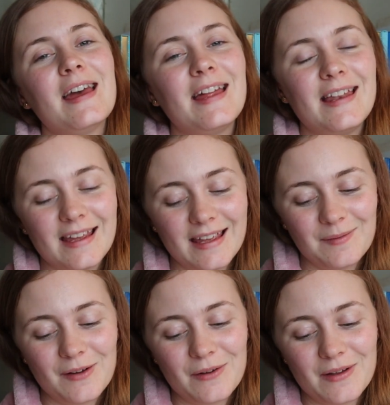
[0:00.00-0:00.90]
and they
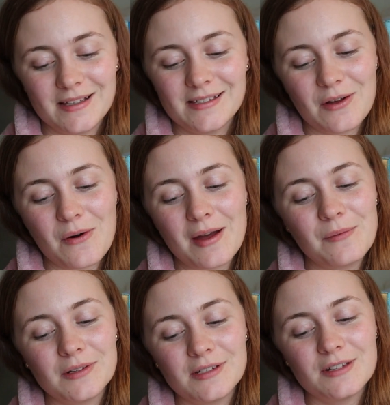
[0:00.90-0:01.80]
keep going. So I
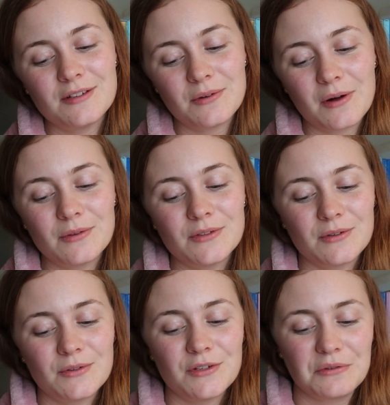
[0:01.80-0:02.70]
wanted to
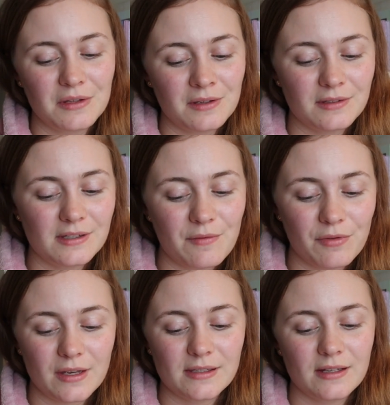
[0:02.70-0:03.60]
also do
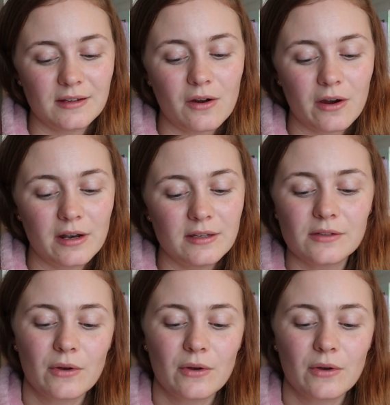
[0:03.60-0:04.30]
some things in the garden.